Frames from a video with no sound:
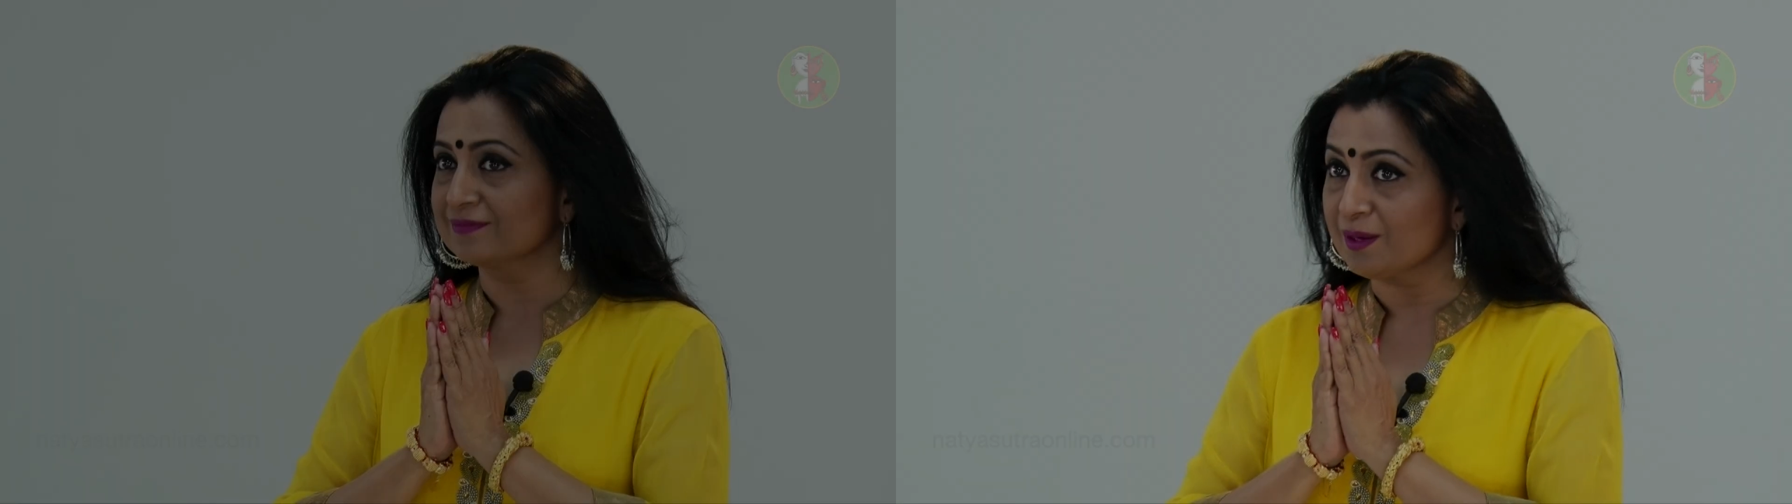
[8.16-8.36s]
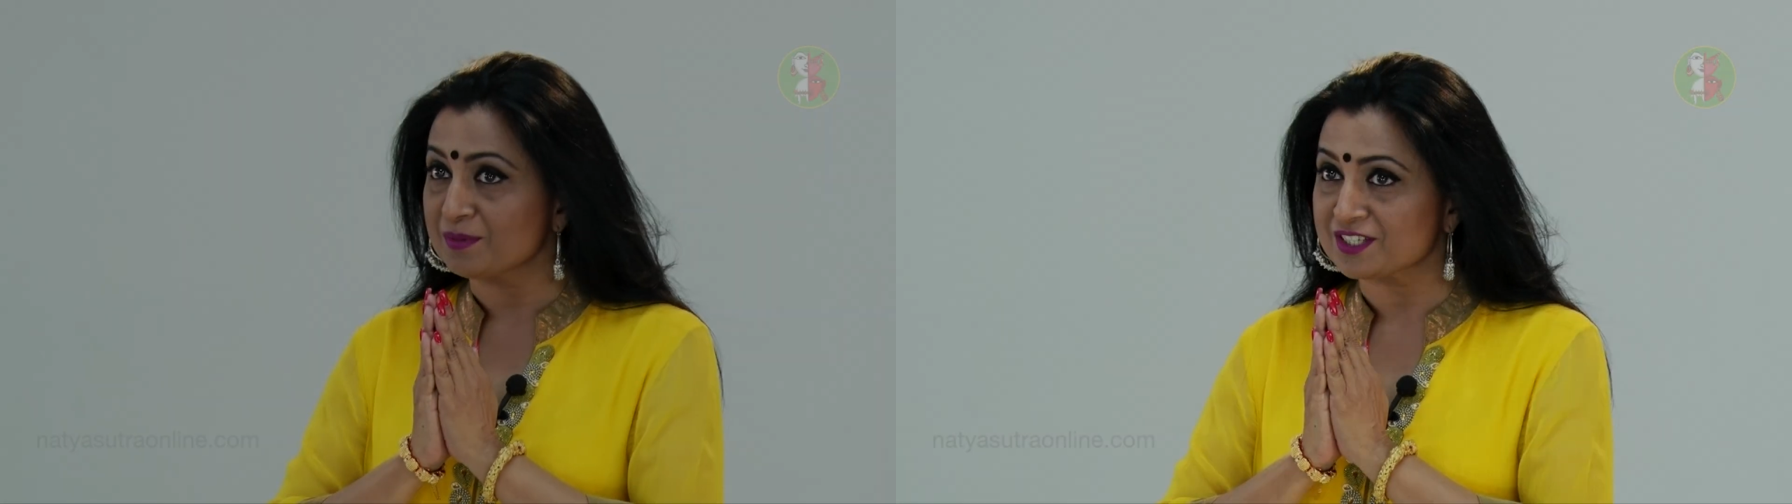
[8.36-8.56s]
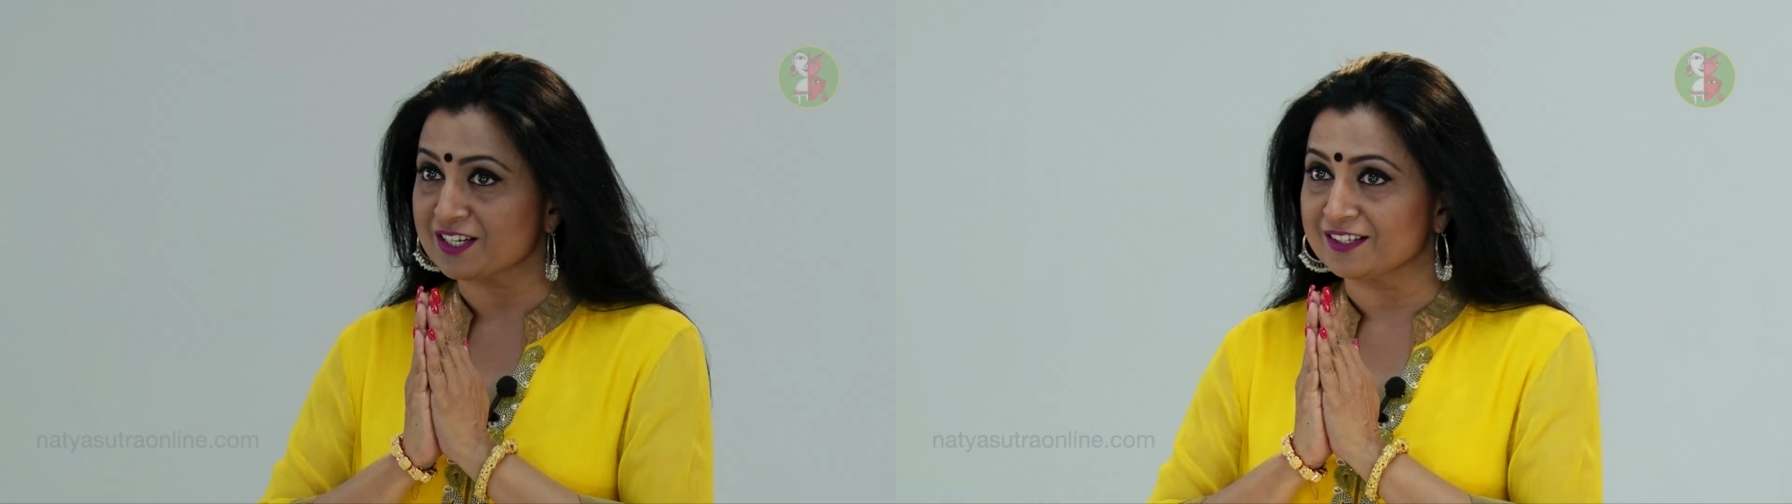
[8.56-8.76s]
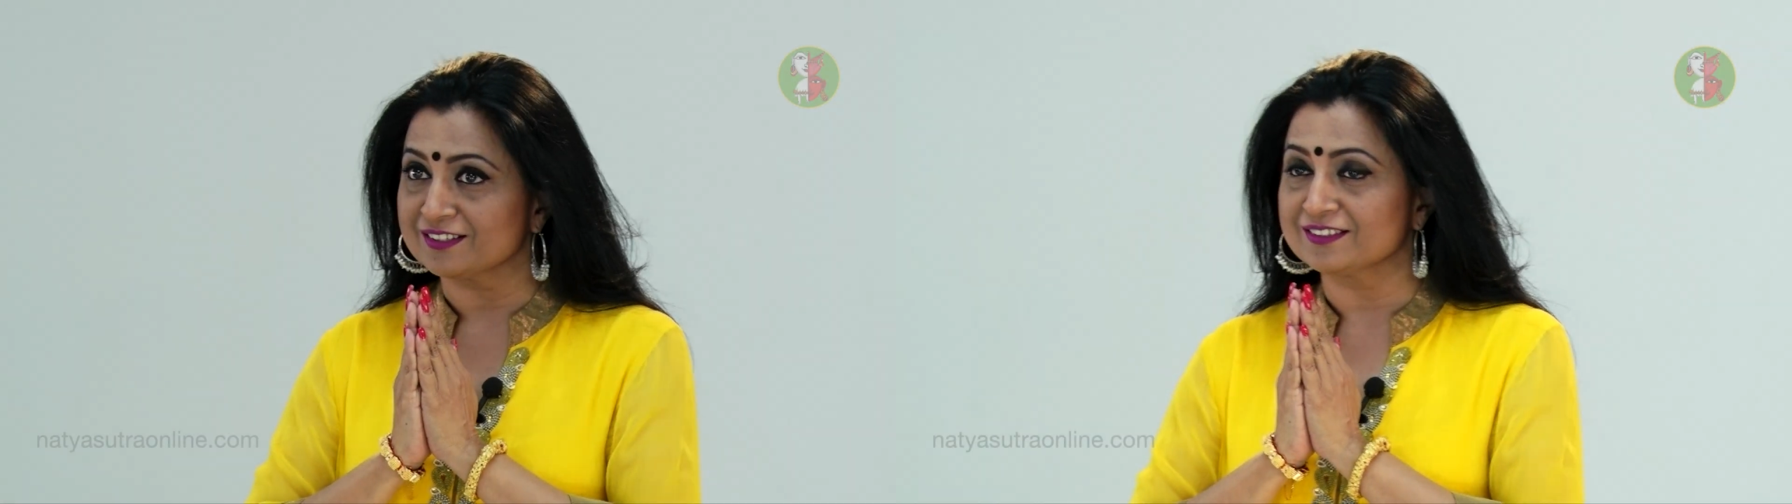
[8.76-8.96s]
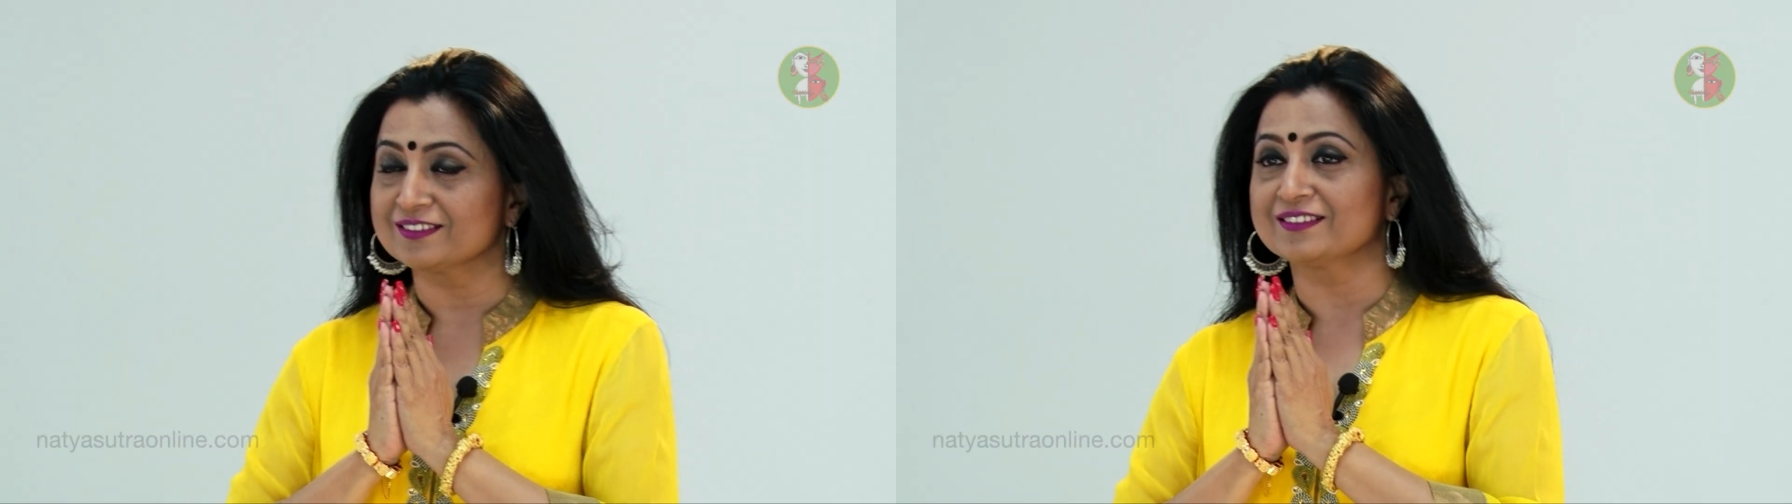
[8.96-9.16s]
Namaskar.
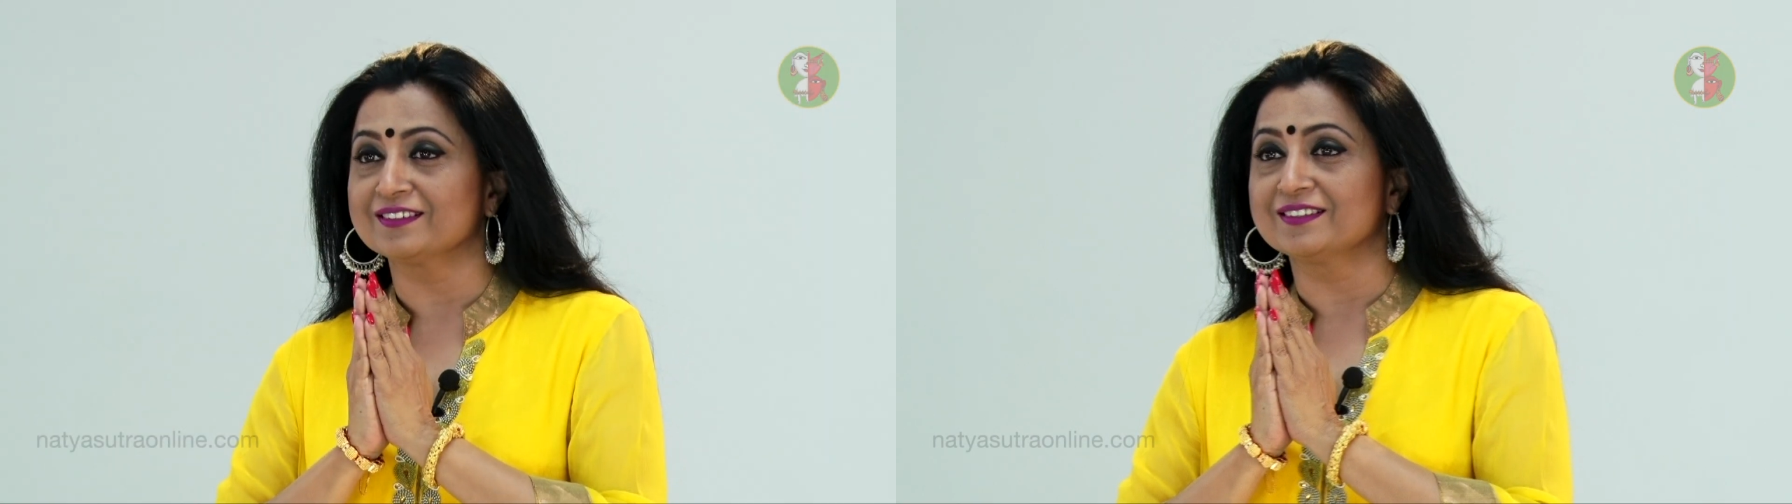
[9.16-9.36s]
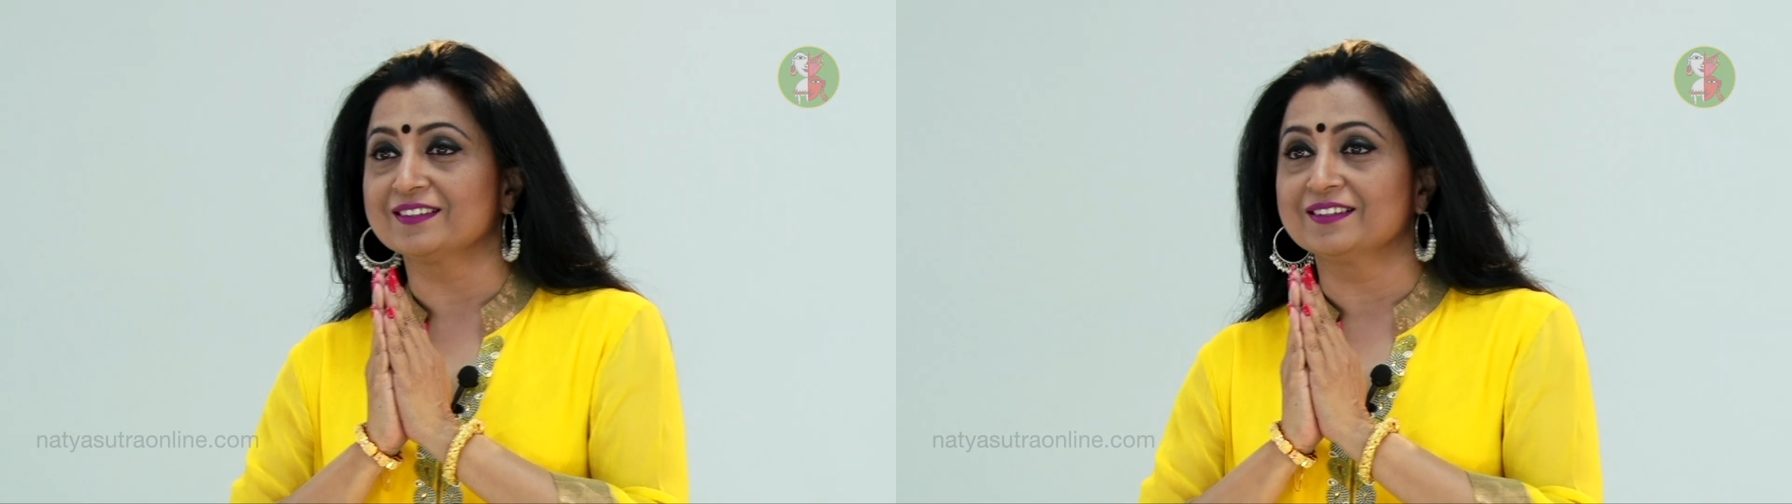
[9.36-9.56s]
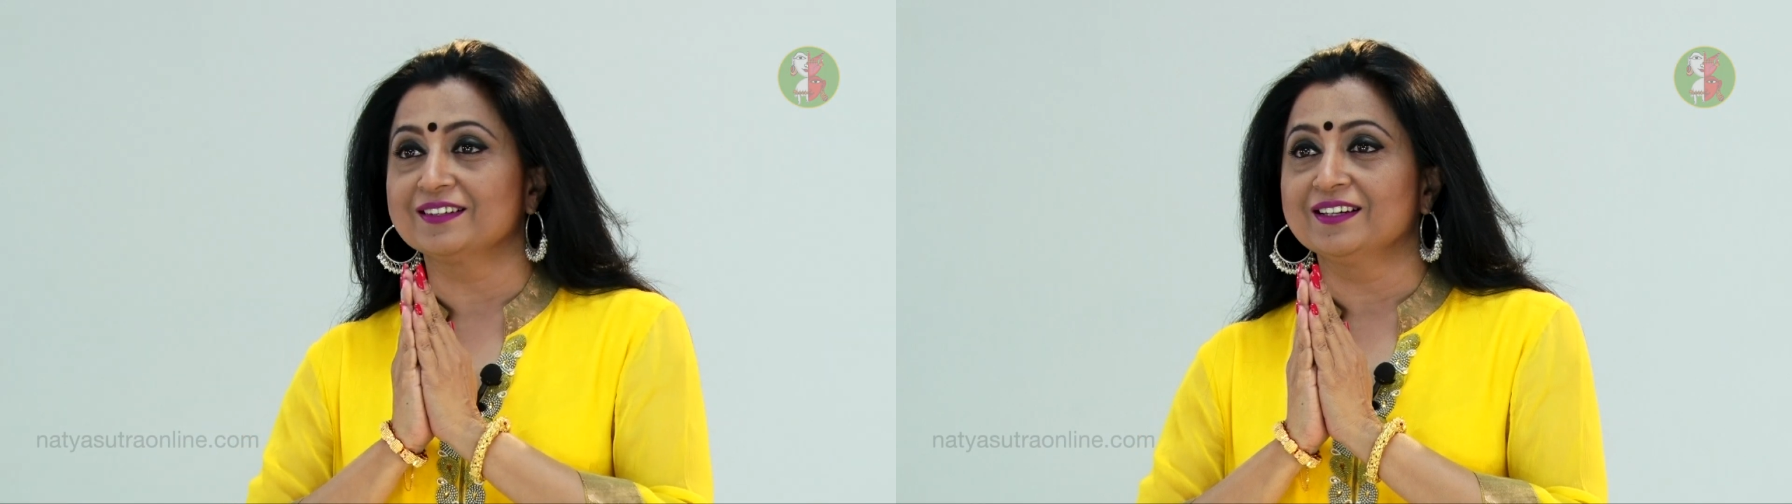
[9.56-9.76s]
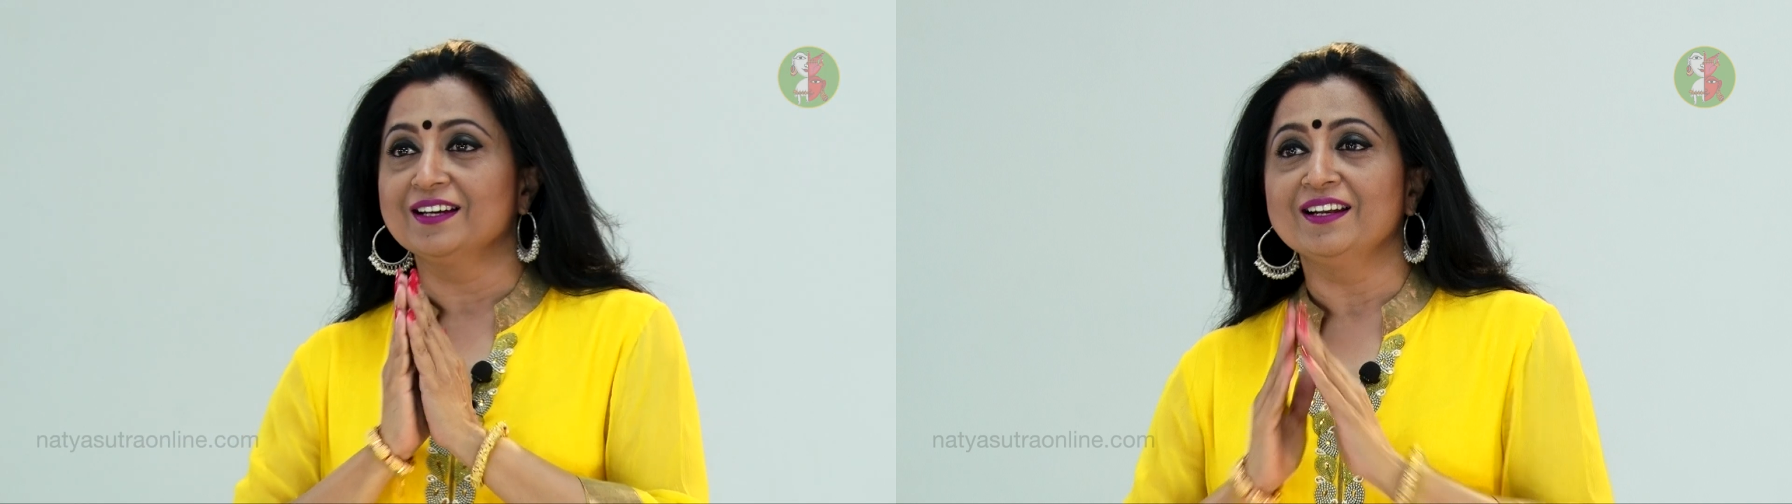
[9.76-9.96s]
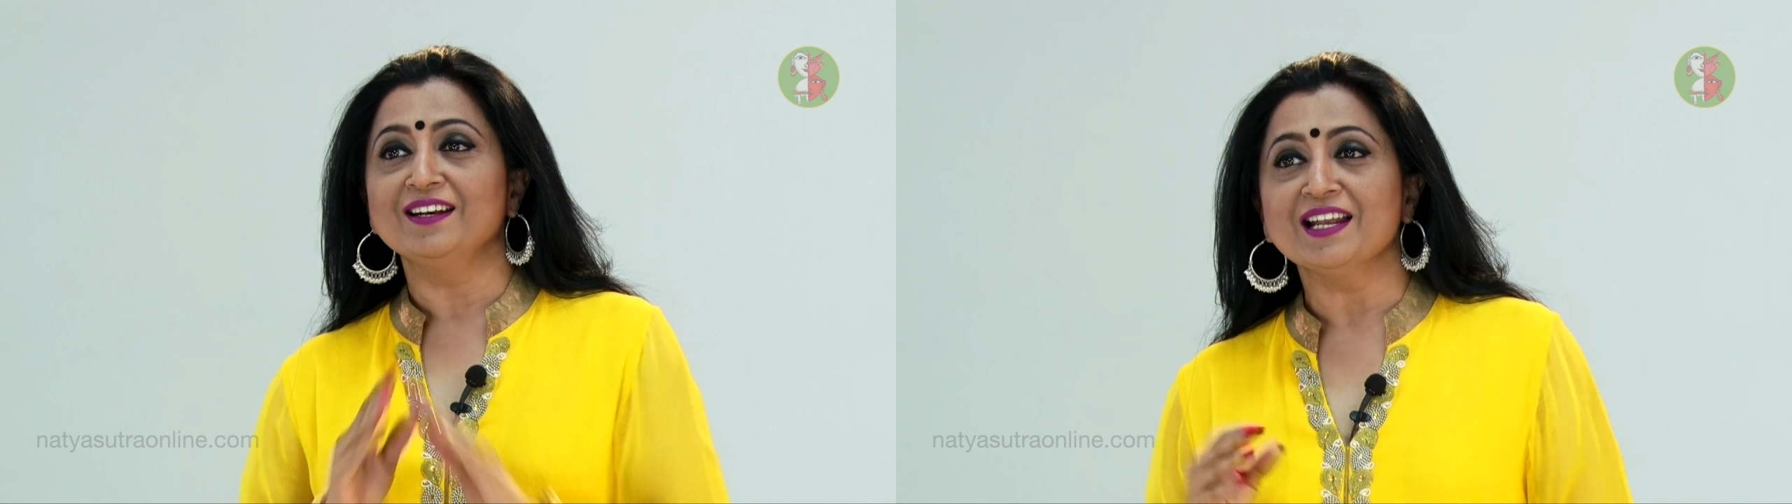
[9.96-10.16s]

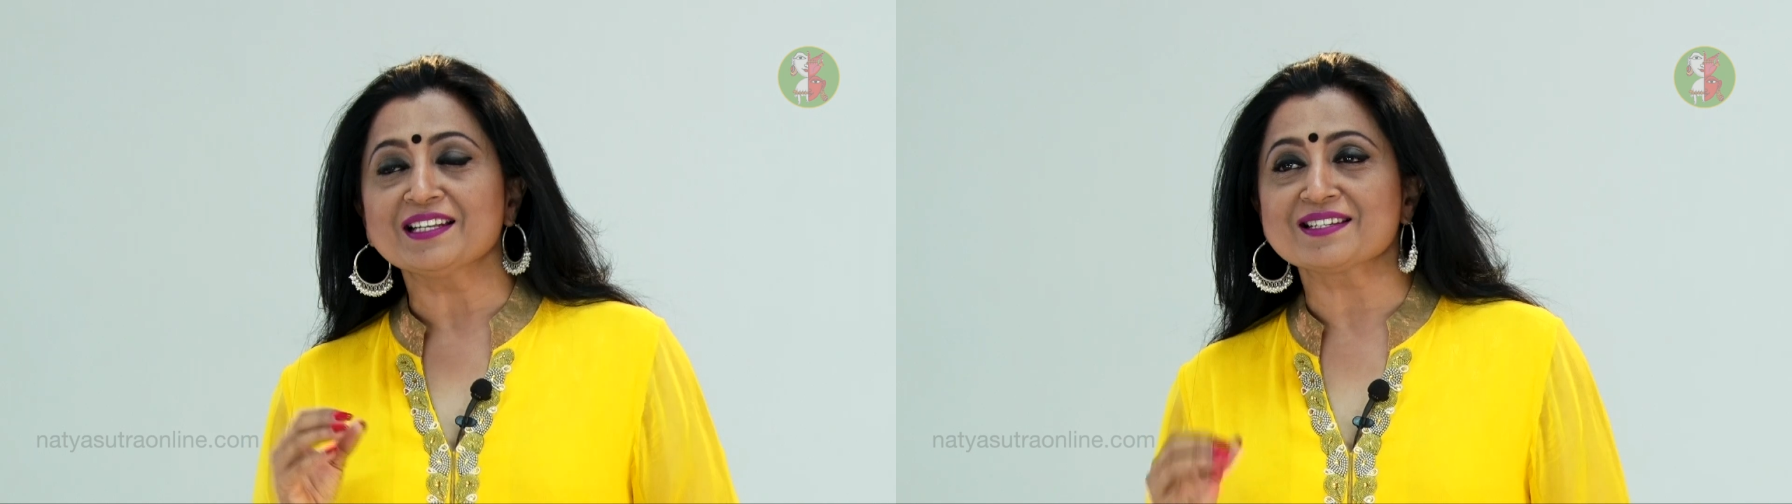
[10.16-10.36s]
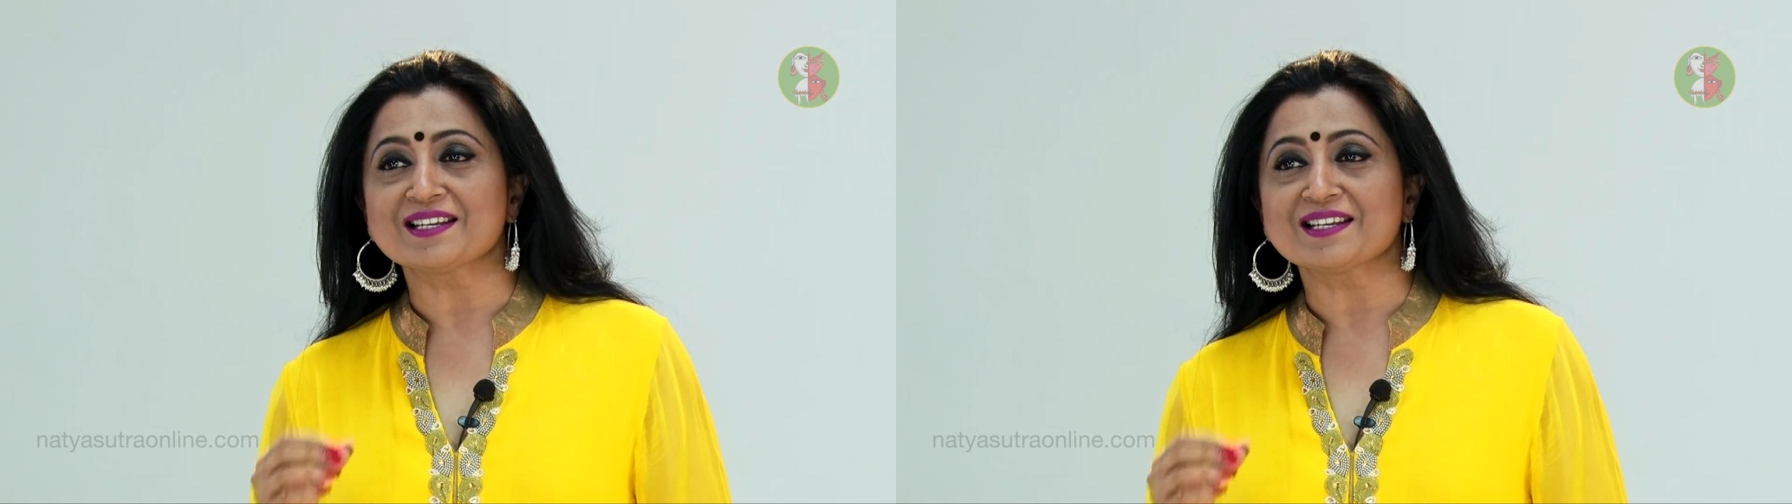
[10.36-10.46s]
Let's